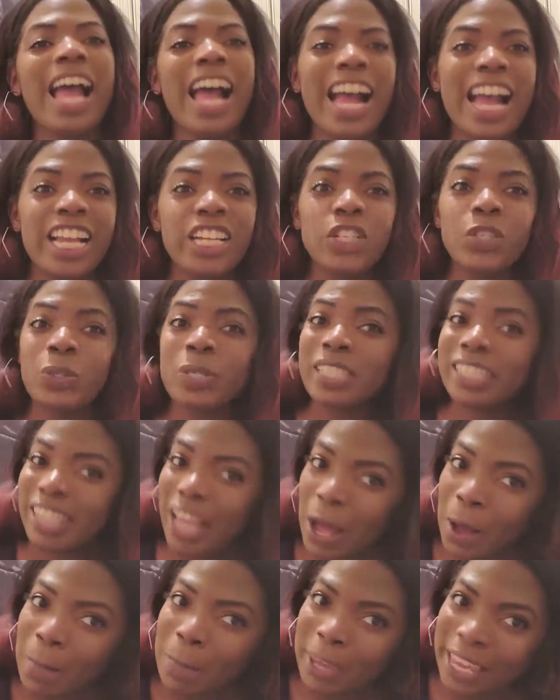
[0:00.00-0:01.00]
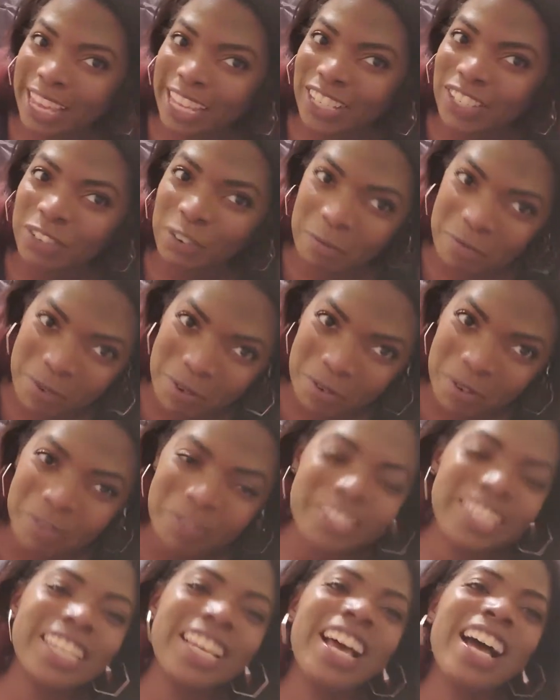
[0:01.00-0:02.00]
hydrosalpinx
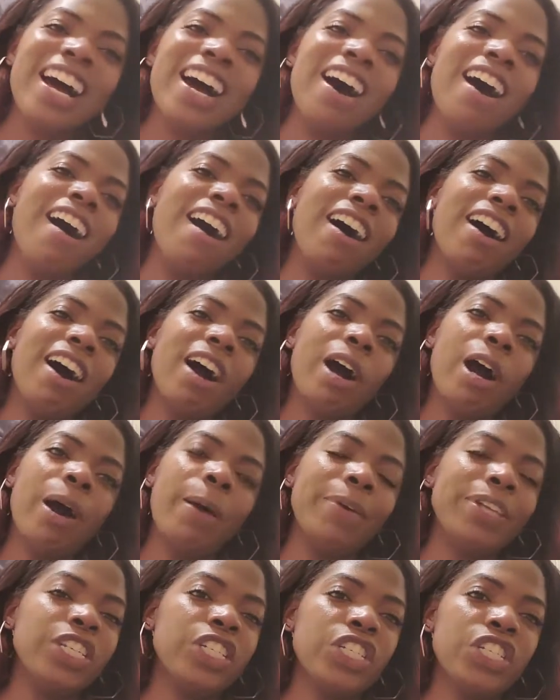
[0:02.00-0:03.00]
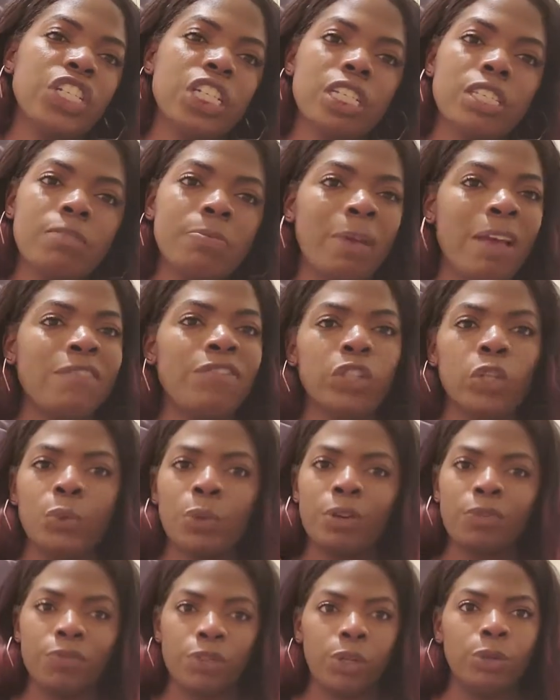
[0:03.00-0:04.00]
removed, which is just my
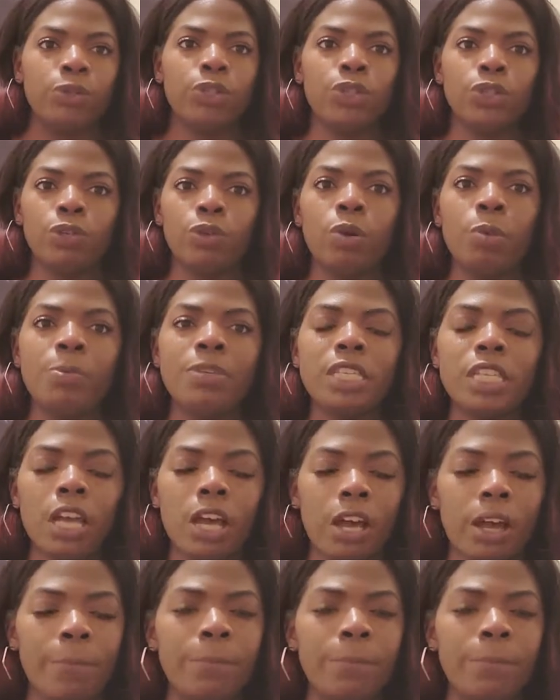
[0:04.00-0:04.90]
fluid-filled tubes.